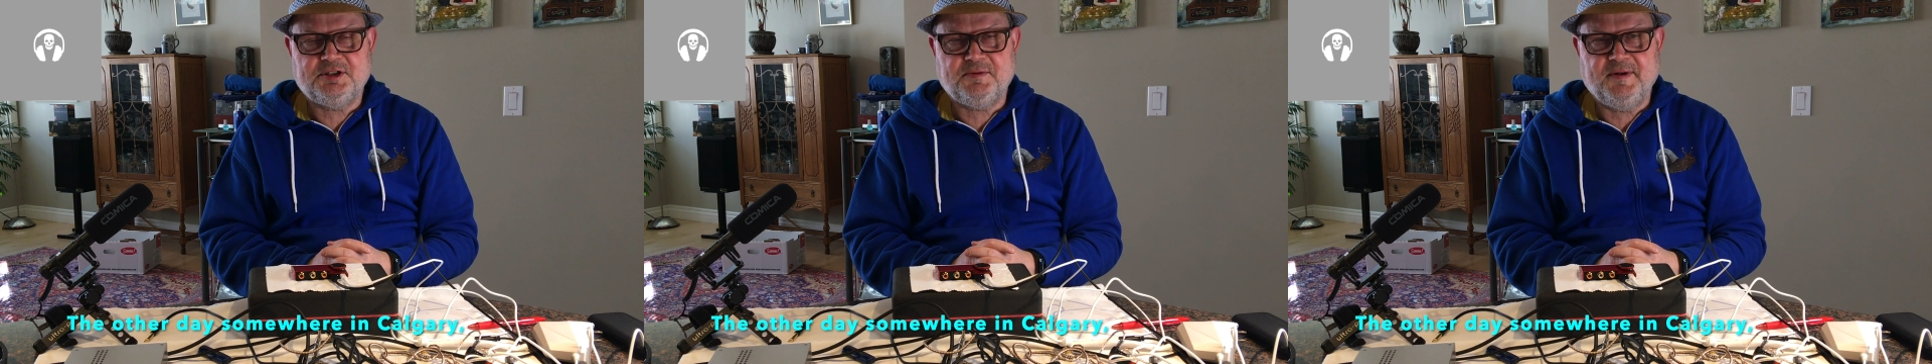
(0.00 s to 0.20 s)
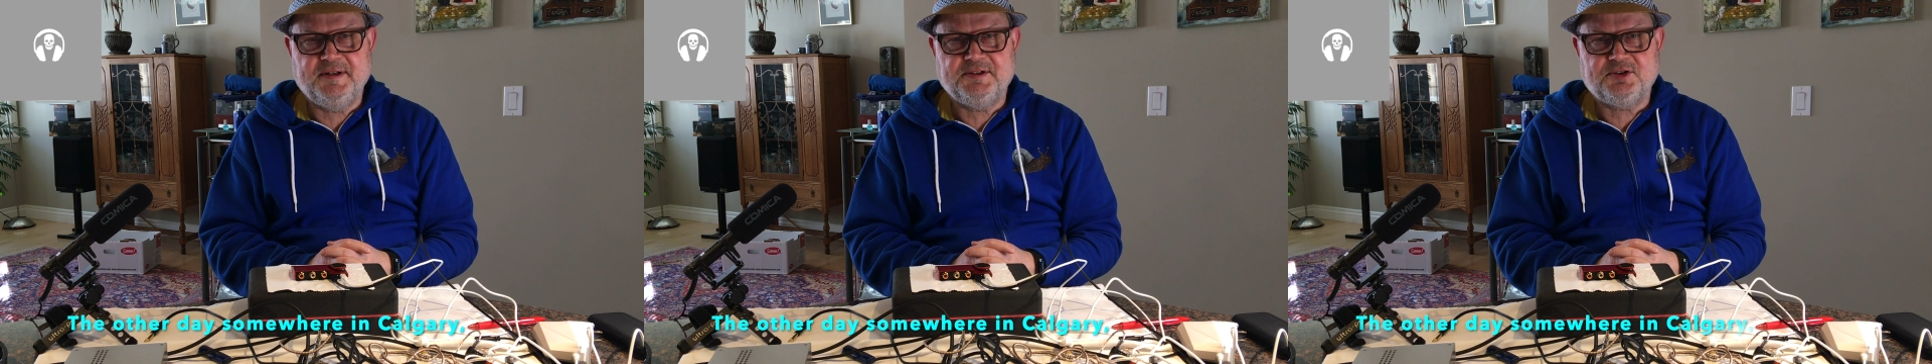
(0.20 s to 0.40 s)

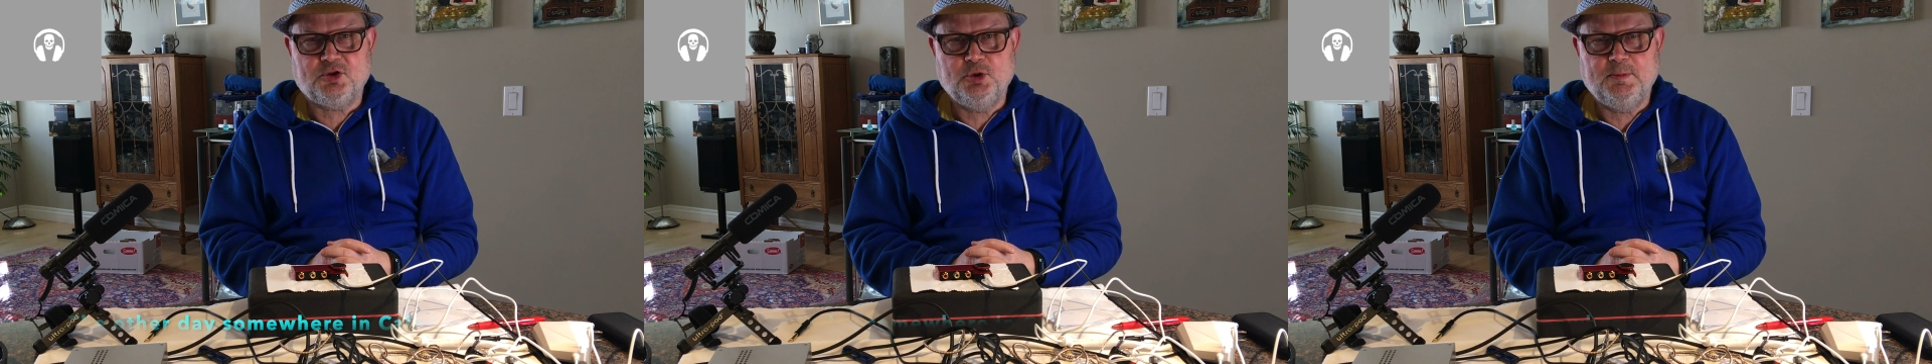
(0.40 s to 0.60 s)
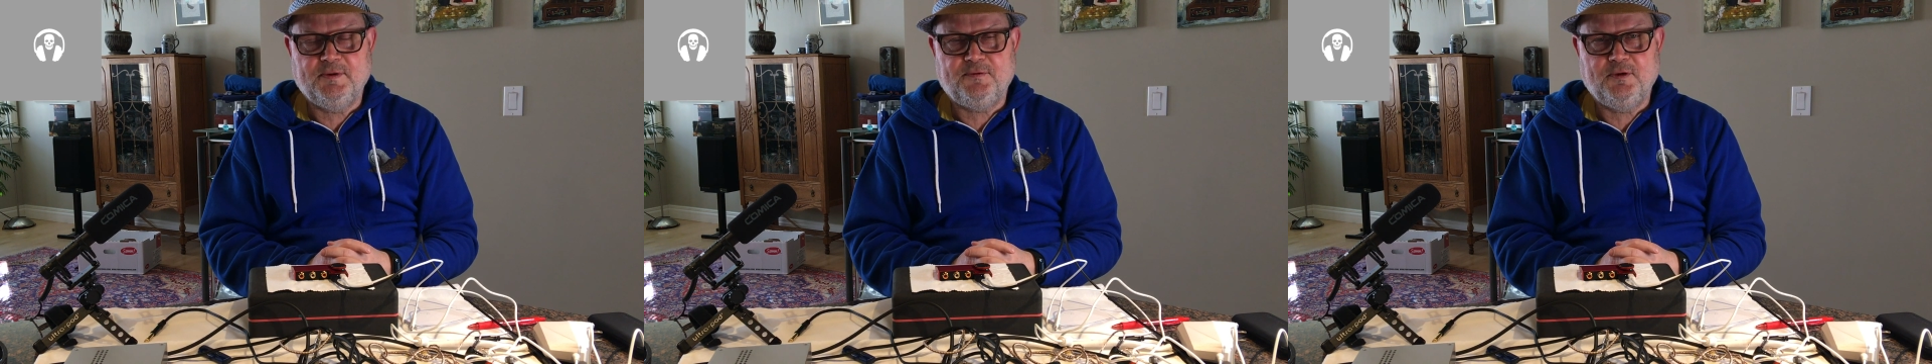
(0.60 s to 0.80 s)

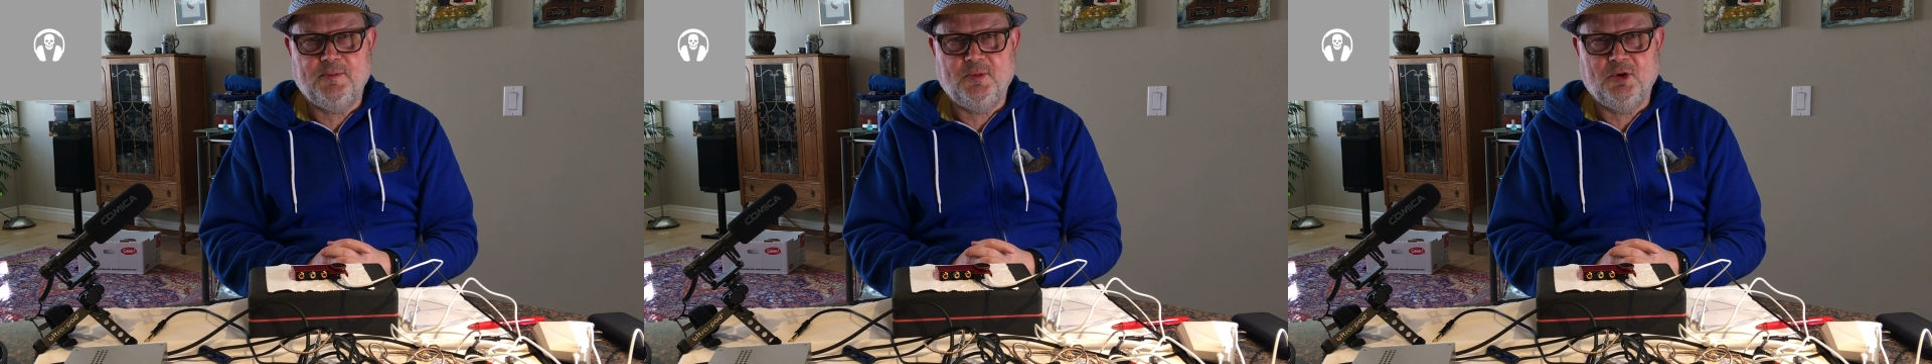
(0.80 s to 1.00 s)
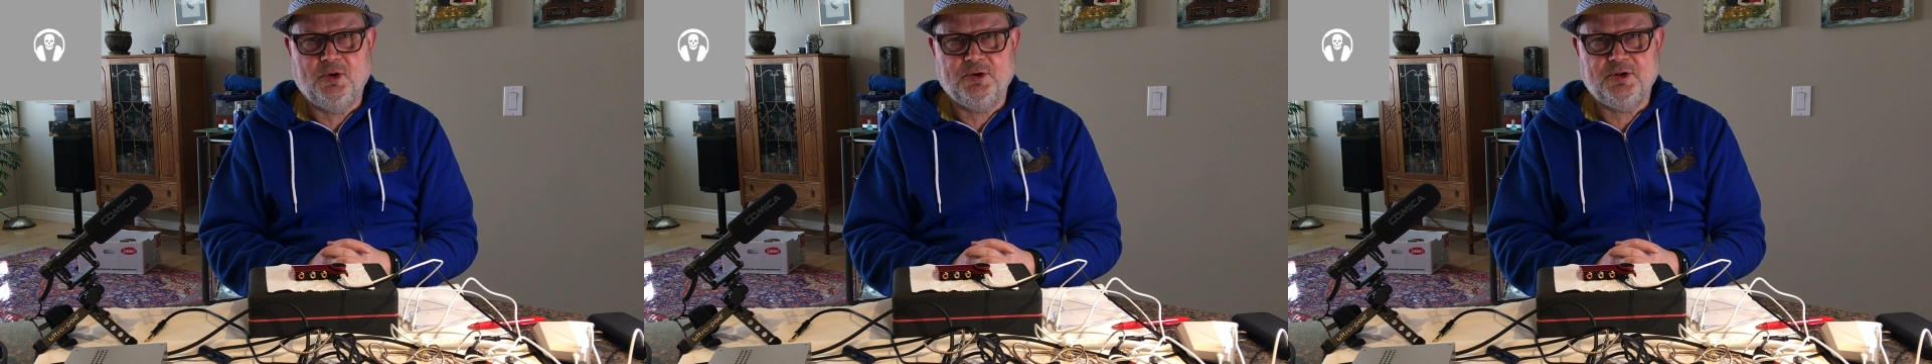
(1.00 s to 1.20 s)
Schweinsgruber
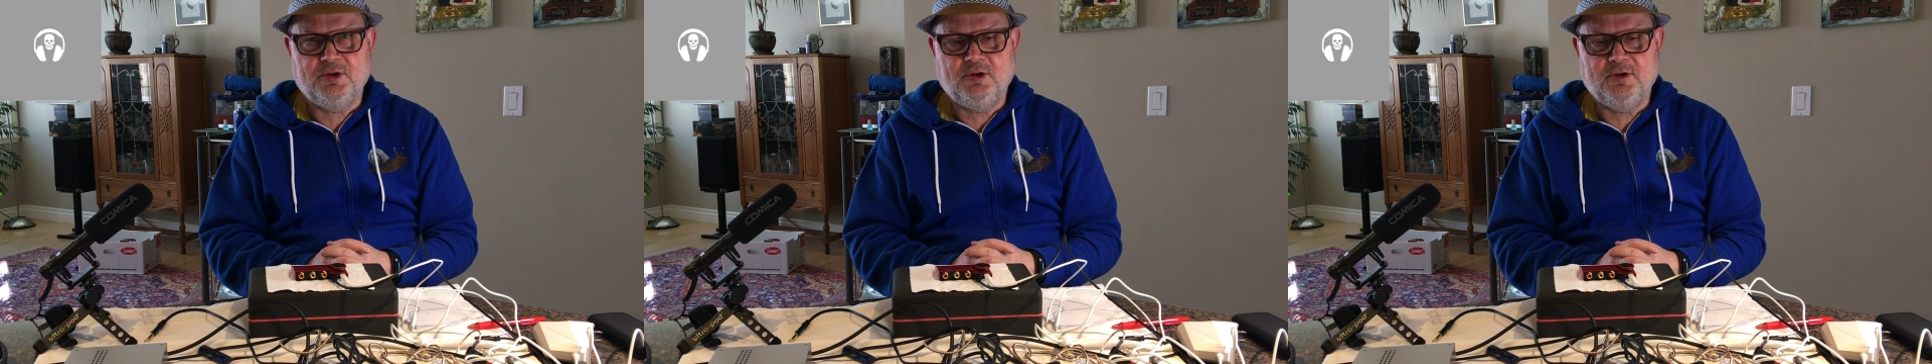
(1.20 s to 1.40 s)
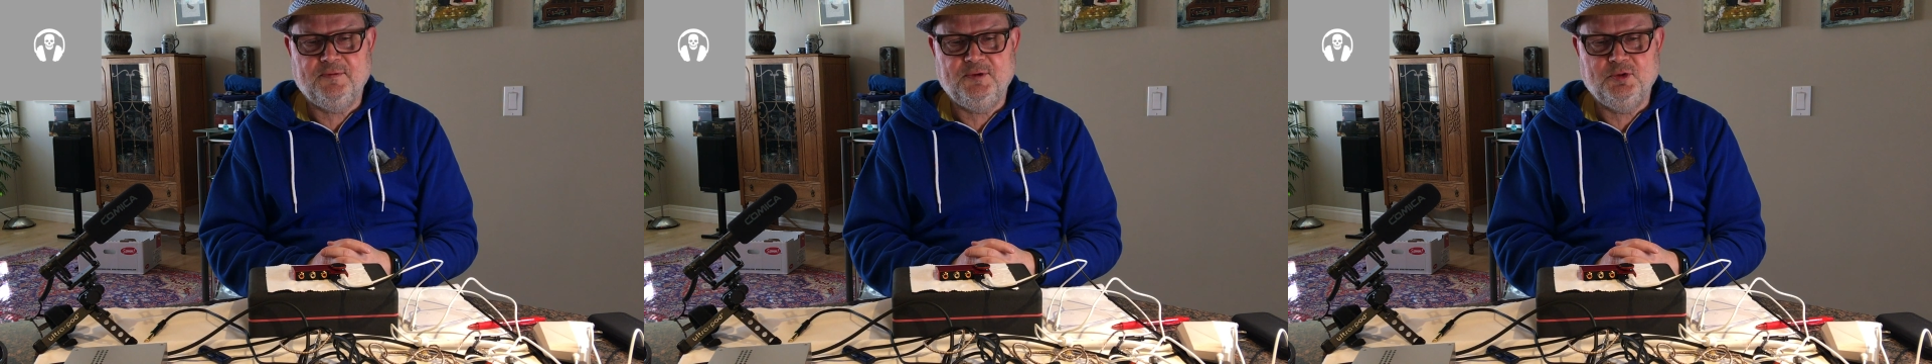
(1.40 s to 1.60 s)
from
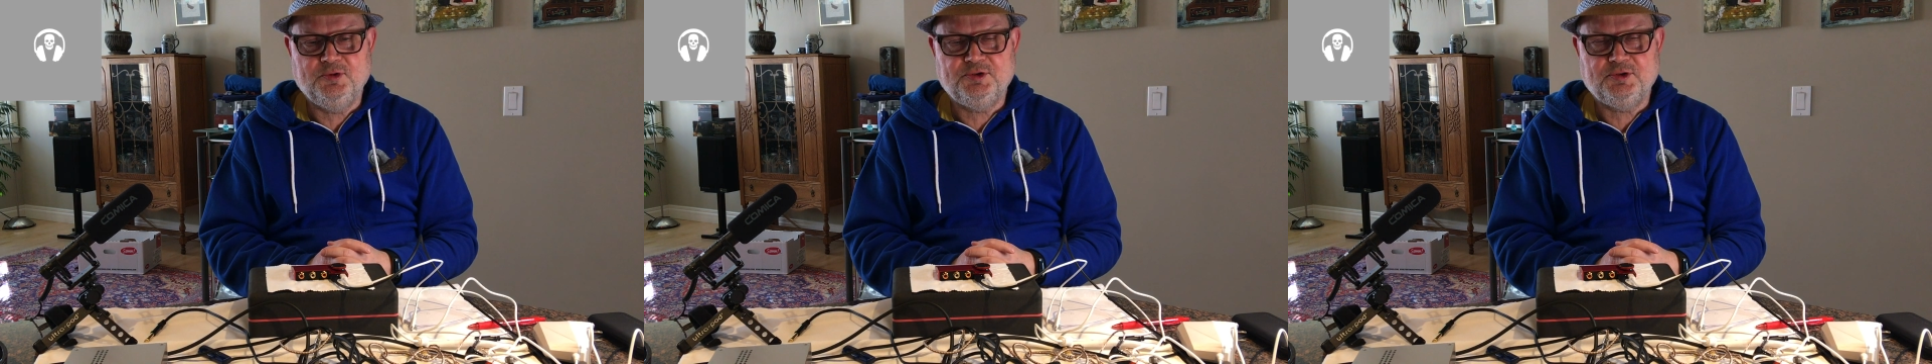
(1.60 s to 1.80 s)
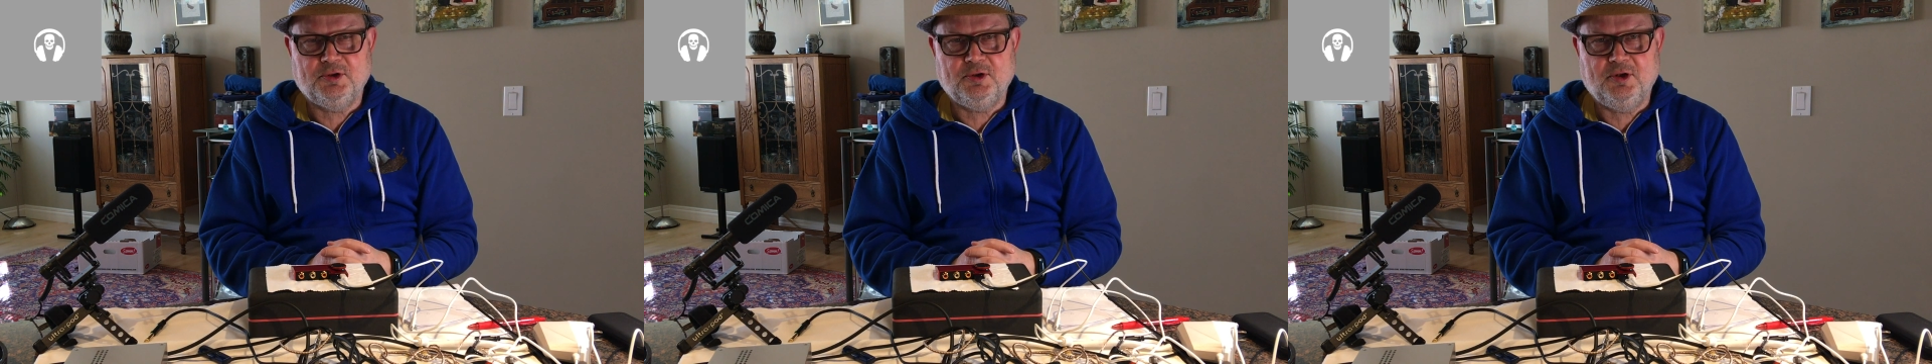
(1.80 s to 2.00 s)

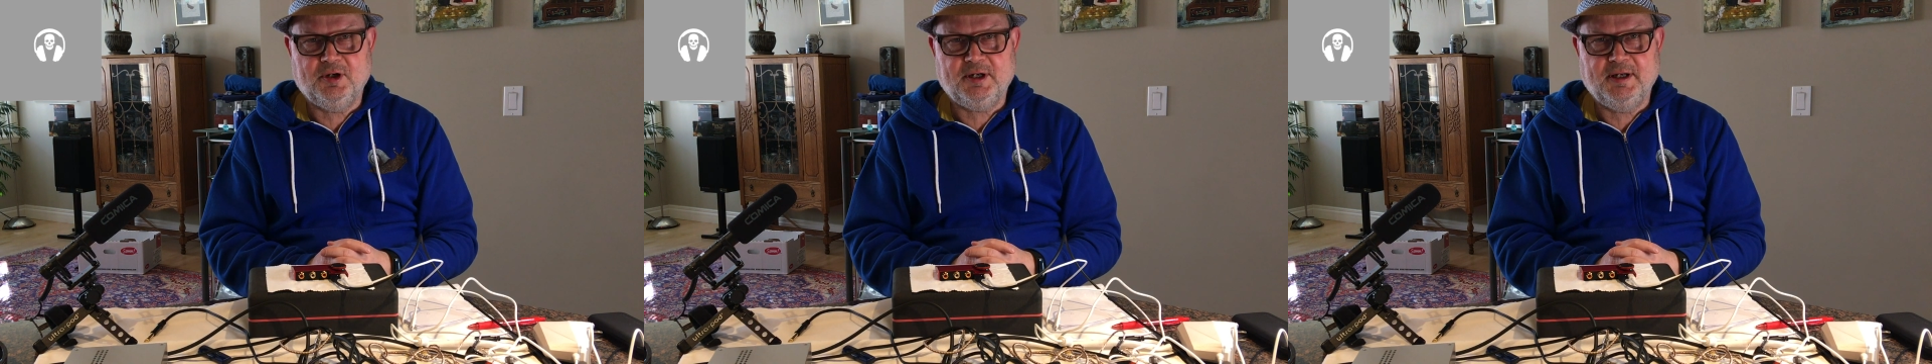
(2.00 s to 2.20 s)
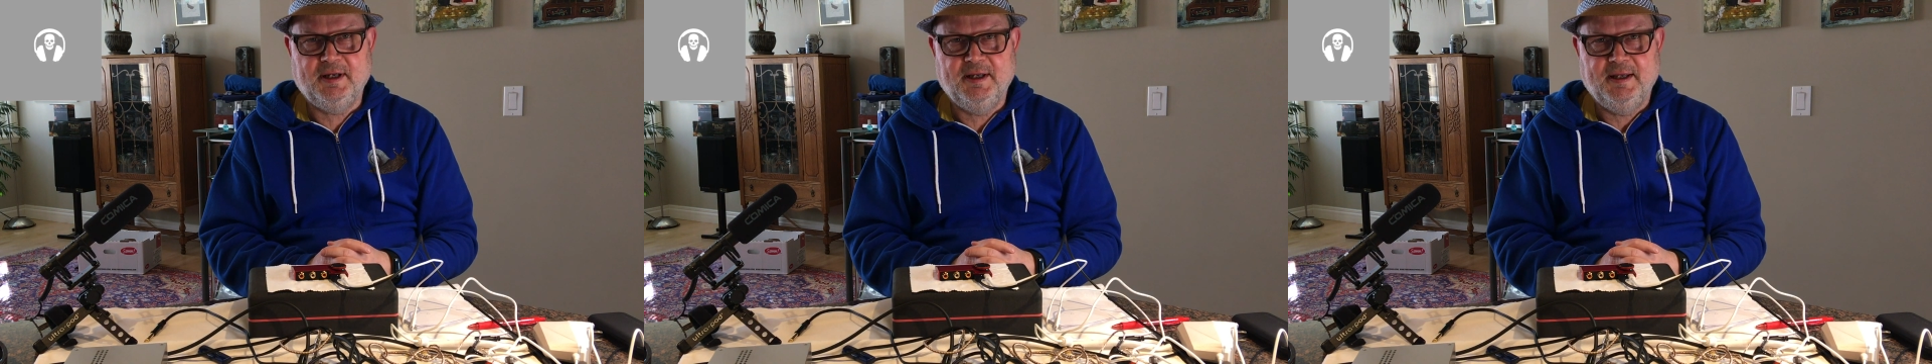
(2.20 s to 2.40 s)

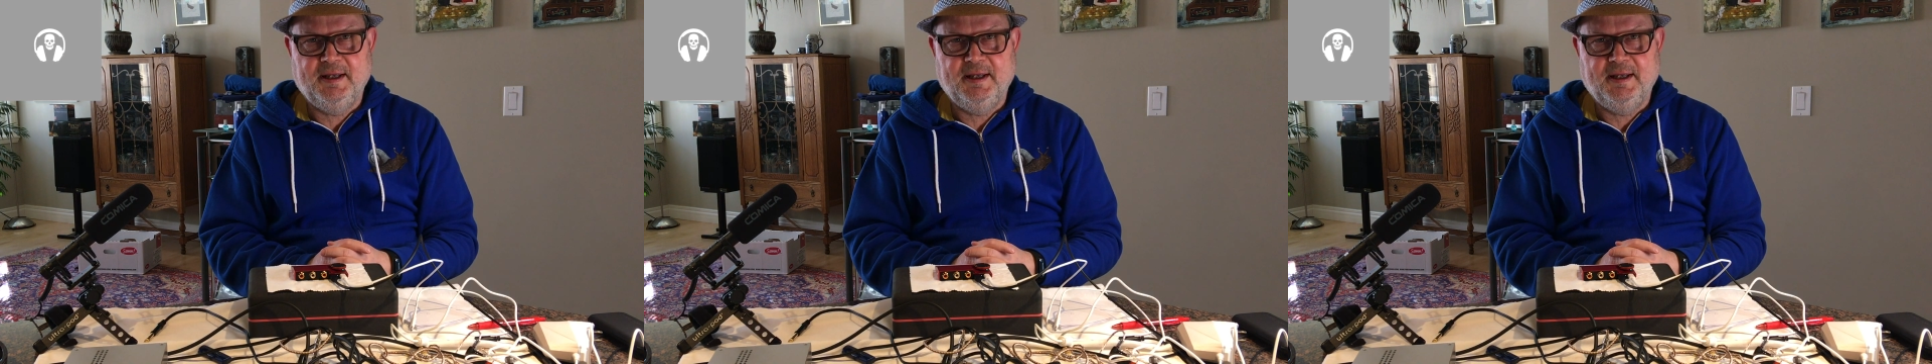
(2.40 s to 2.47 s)
audioreviews.org,